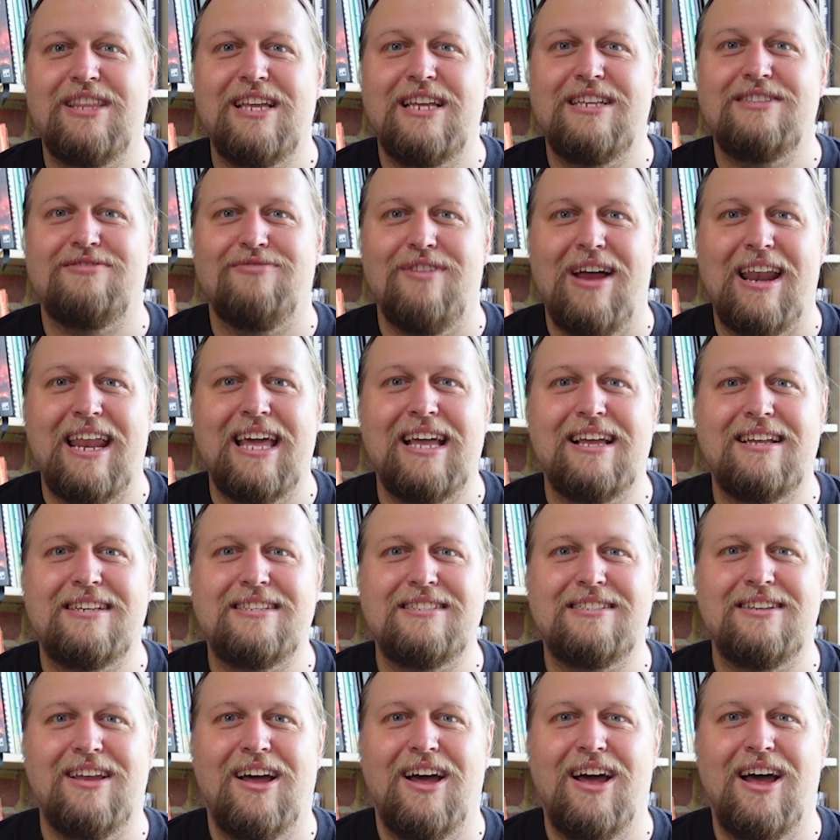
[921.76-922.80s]
these
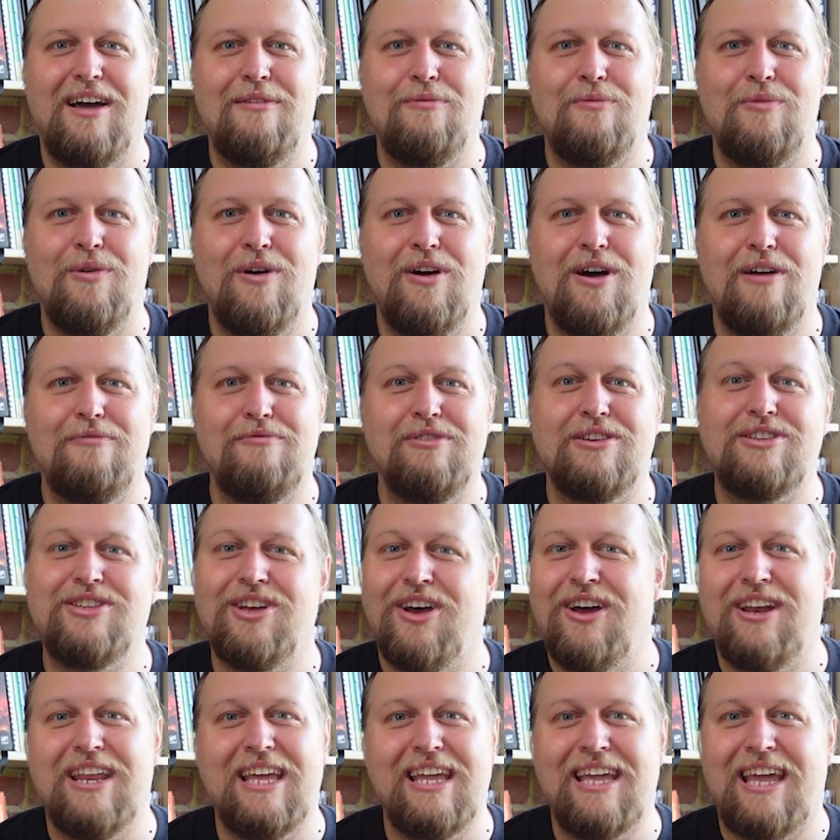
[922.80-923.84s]
relics were
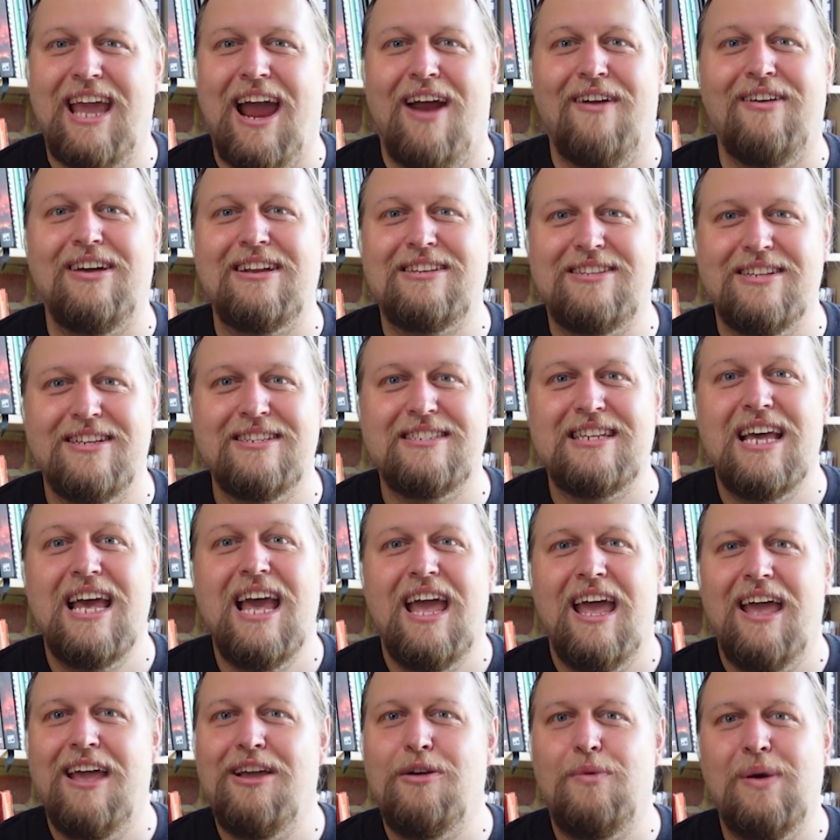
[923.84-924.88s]
returning characters
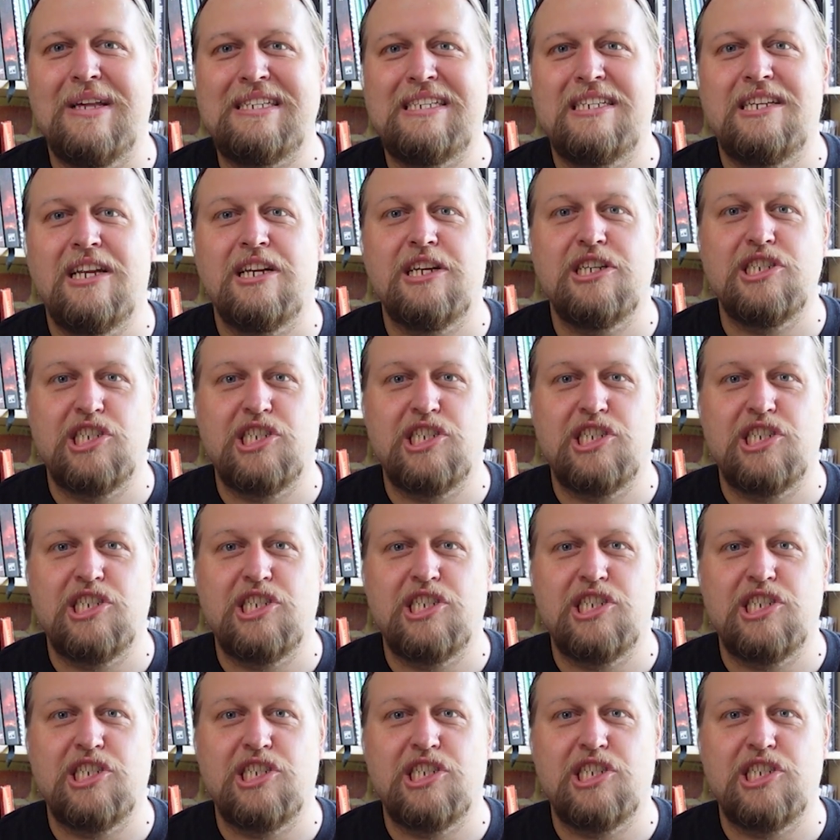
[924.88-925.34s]
Inquisitor